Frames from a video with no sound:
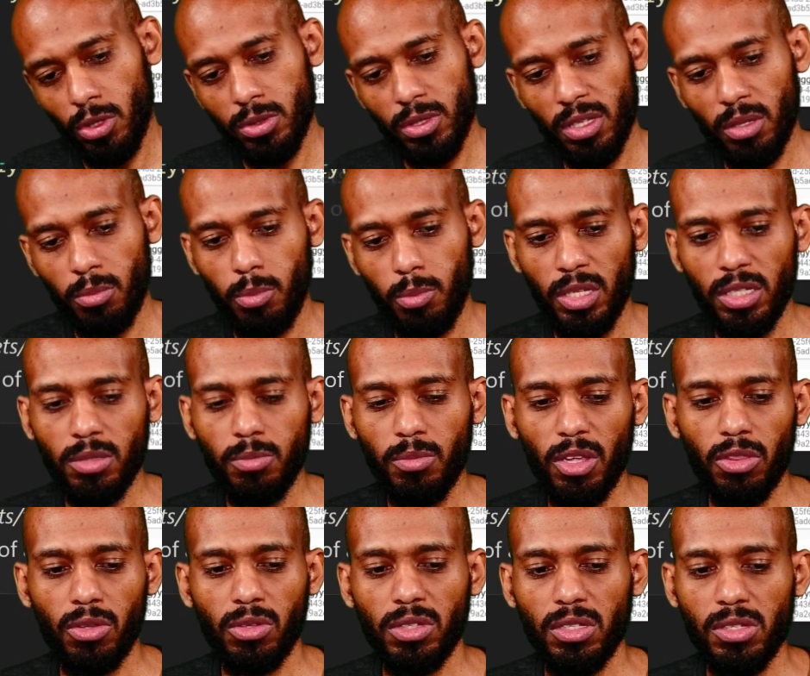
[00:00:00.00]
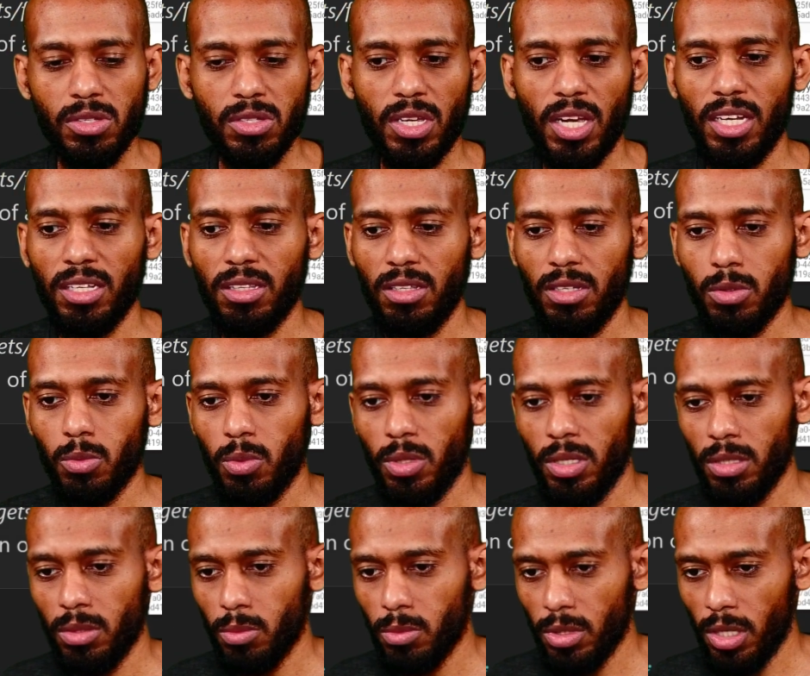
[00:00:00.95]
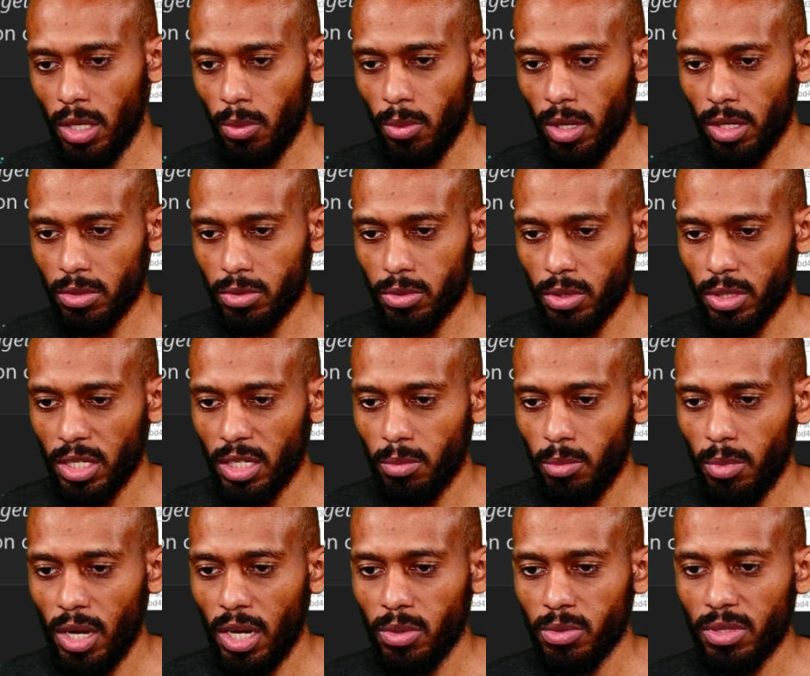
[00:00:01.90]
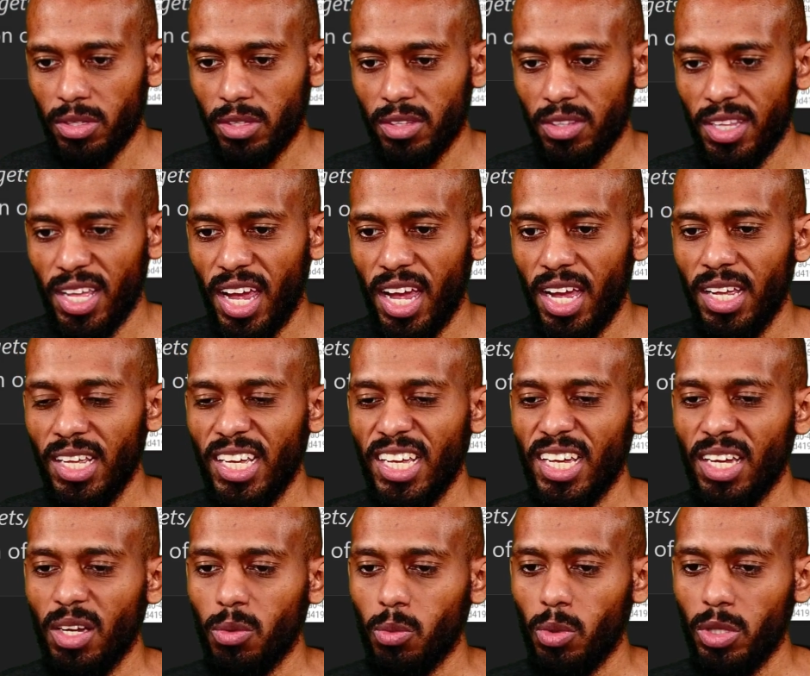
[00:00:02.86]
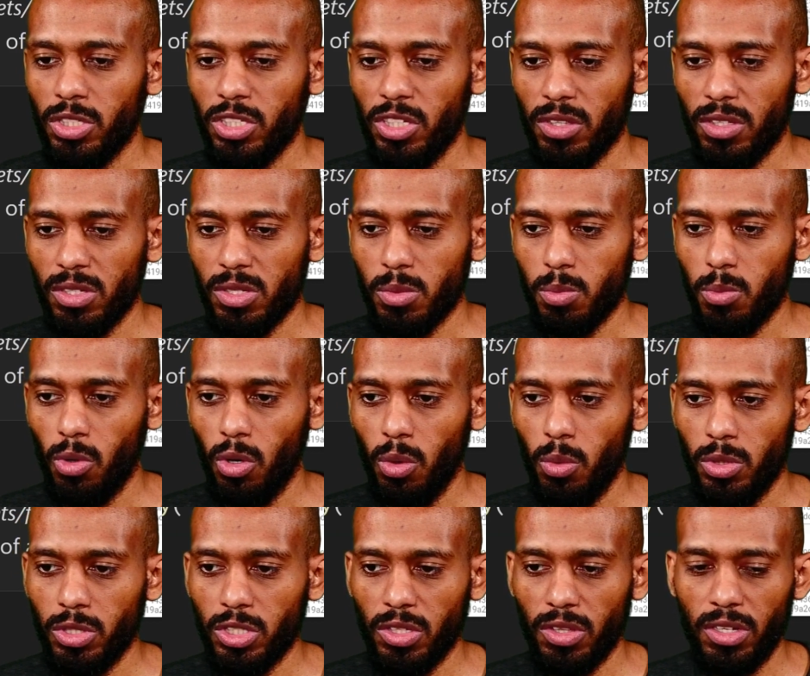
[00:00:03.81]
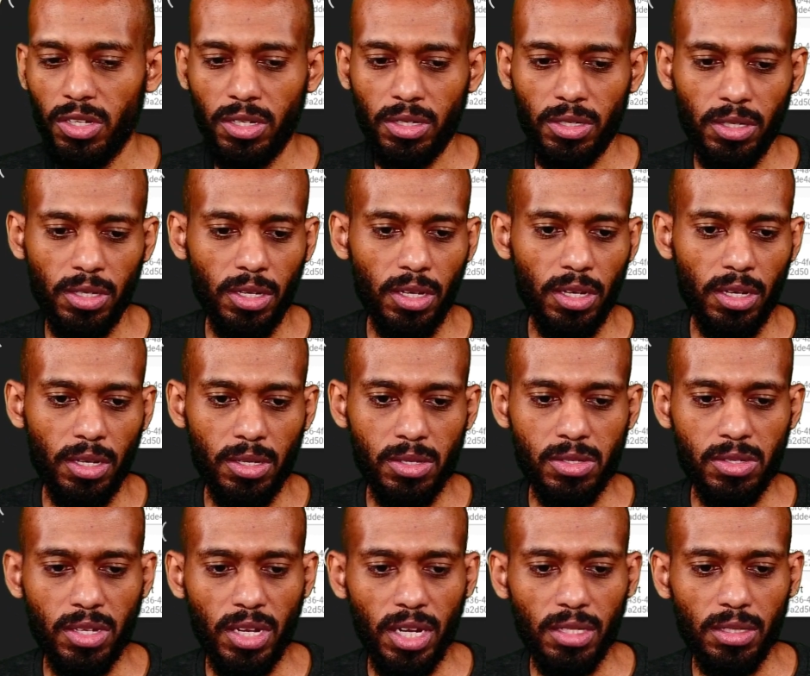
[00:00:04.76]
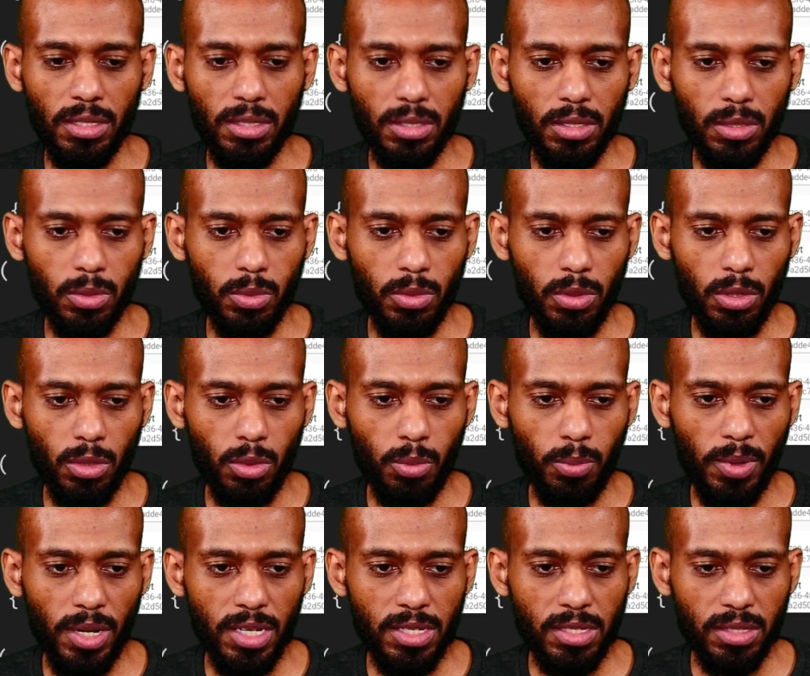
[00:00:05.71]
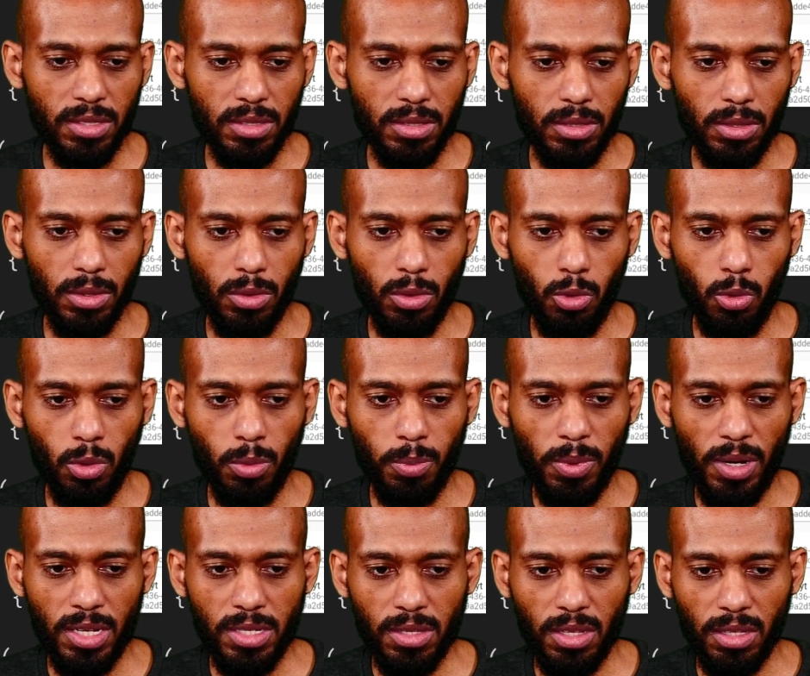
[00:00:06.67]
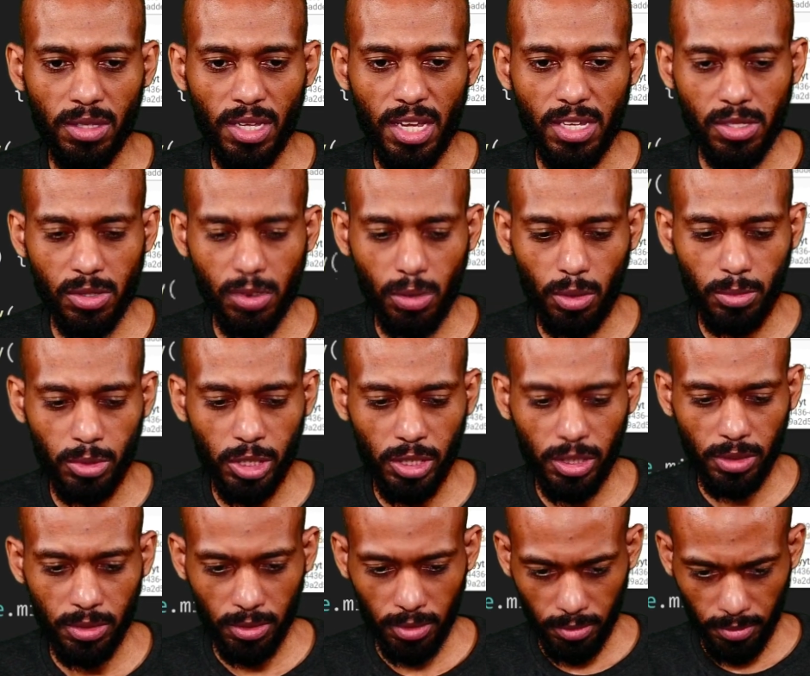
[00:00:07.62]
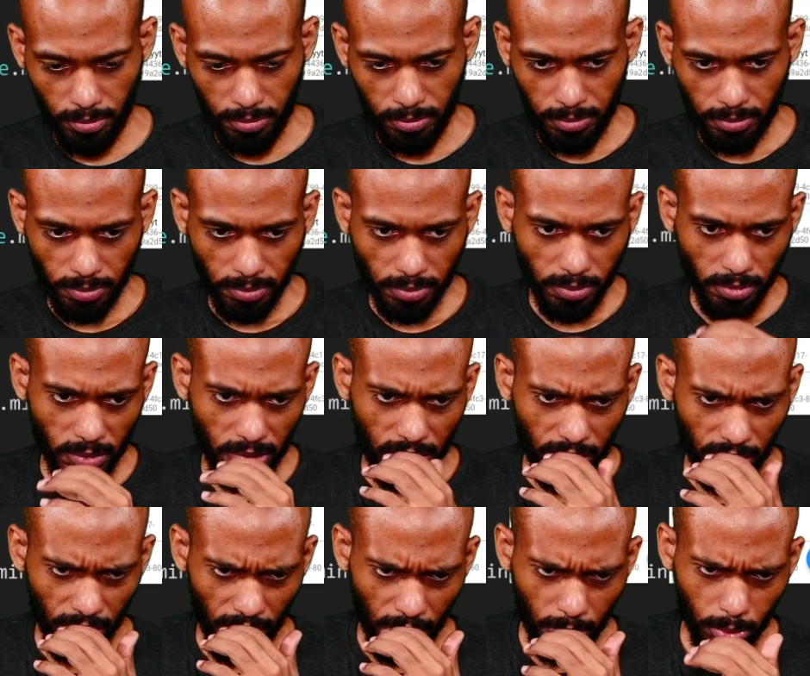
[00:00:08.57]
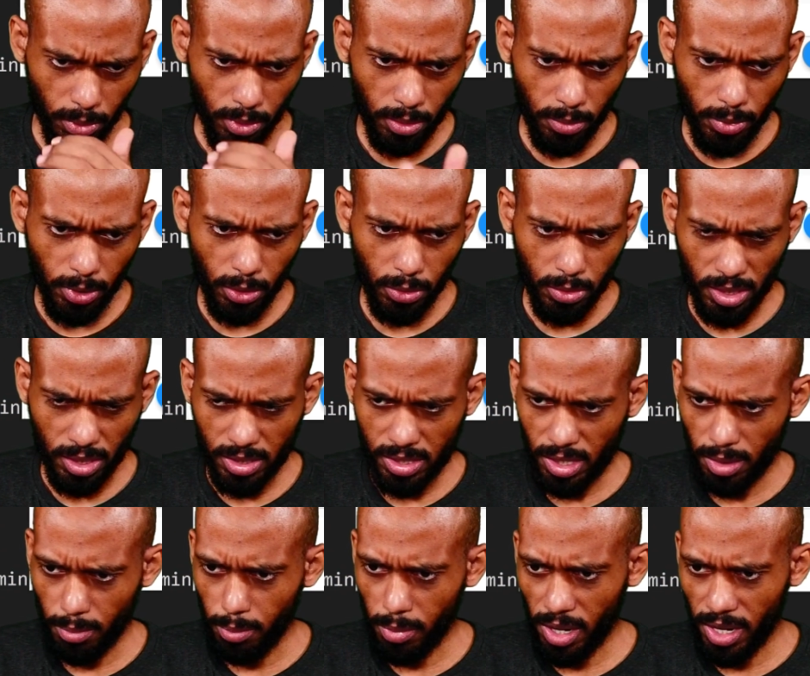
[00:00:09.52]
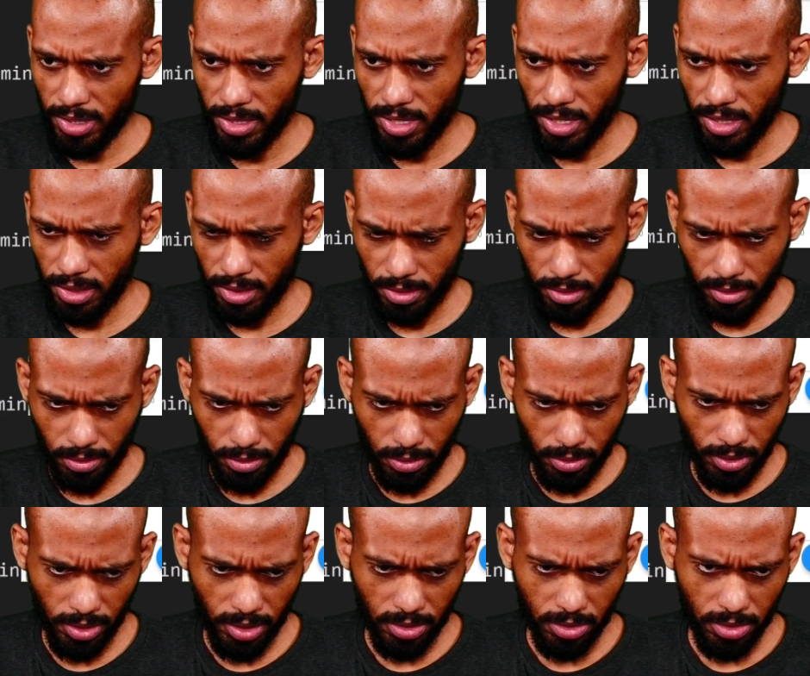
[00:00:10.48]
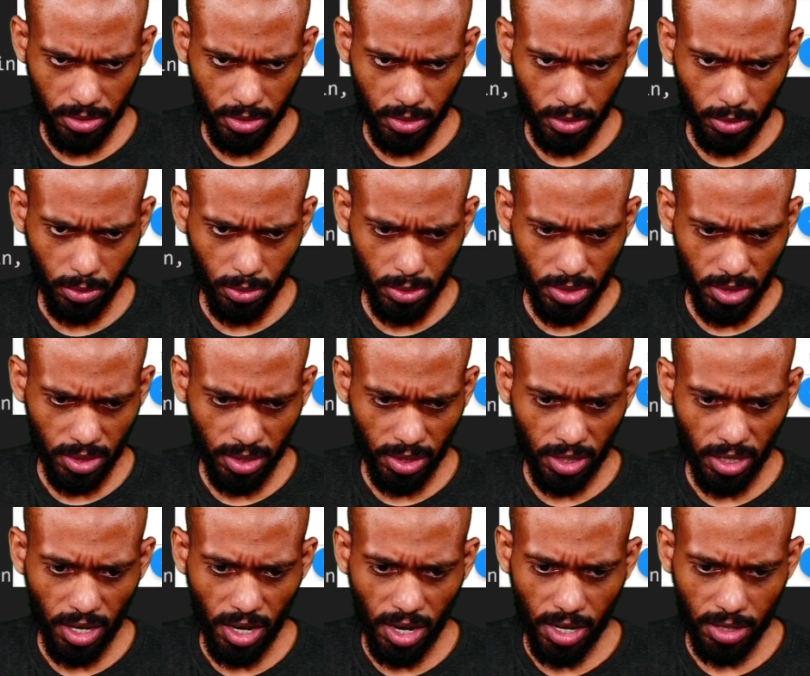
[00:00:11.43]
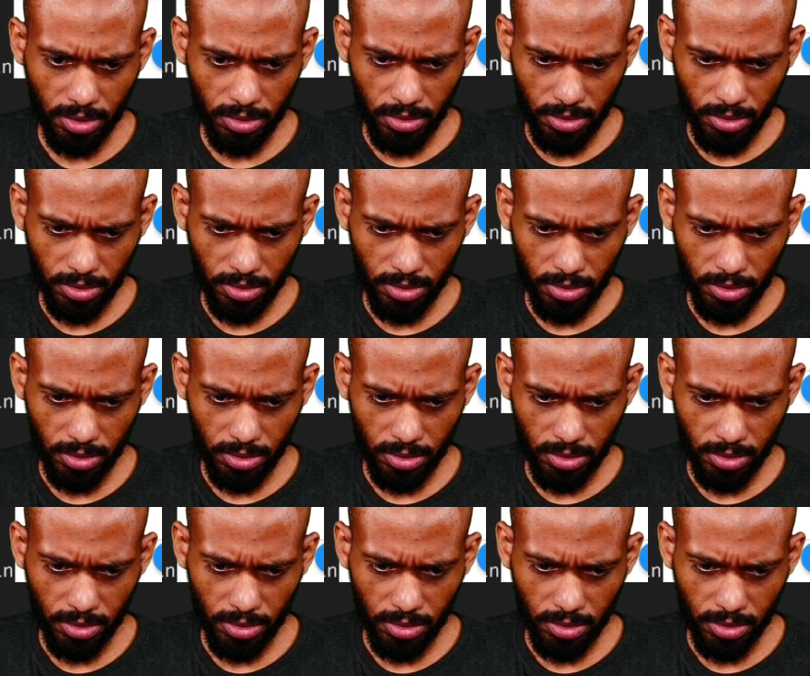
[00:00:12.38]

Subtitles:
build method inside that one, now we are talking about the widget, the small widget there. Inside it, you will pass the task object. I will be using some padding on it using CURD.